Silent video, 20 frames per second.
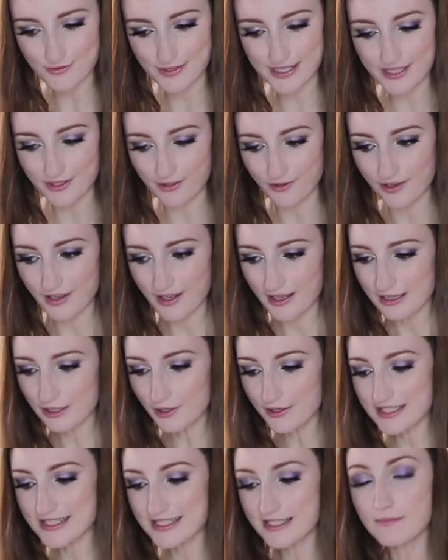is real.
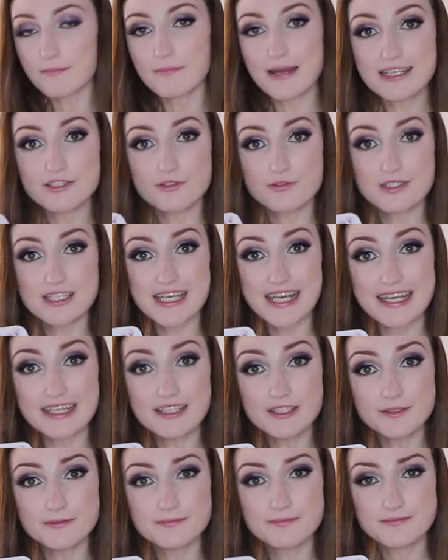Look, it's in a metal
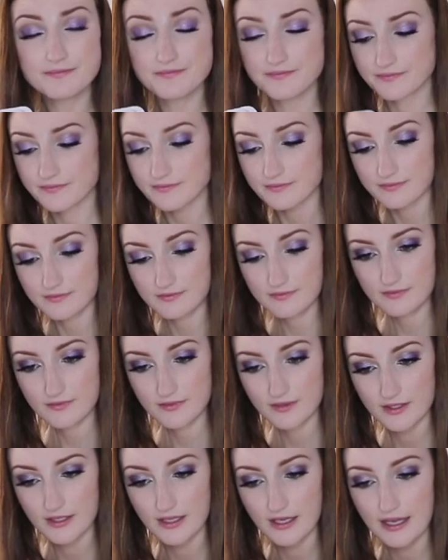tin.
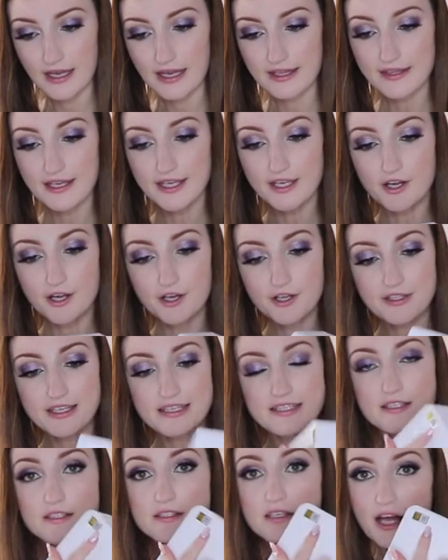There you go.
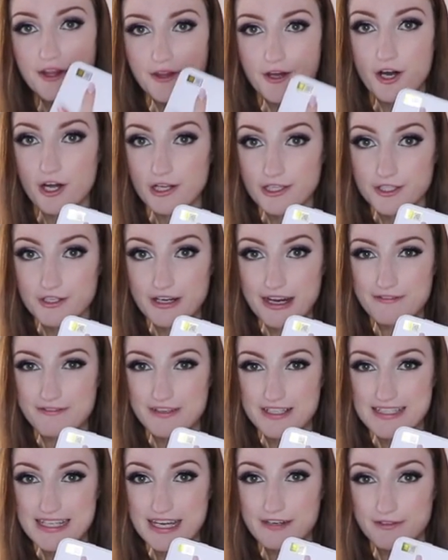There's another
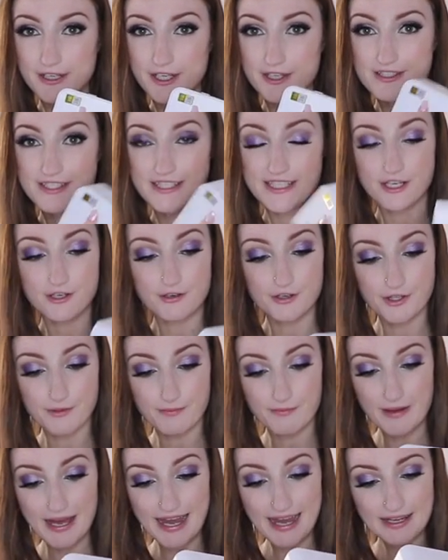holographic Sanrio sticker on the
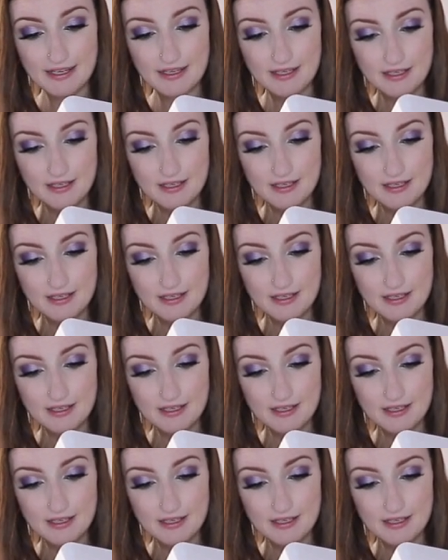back.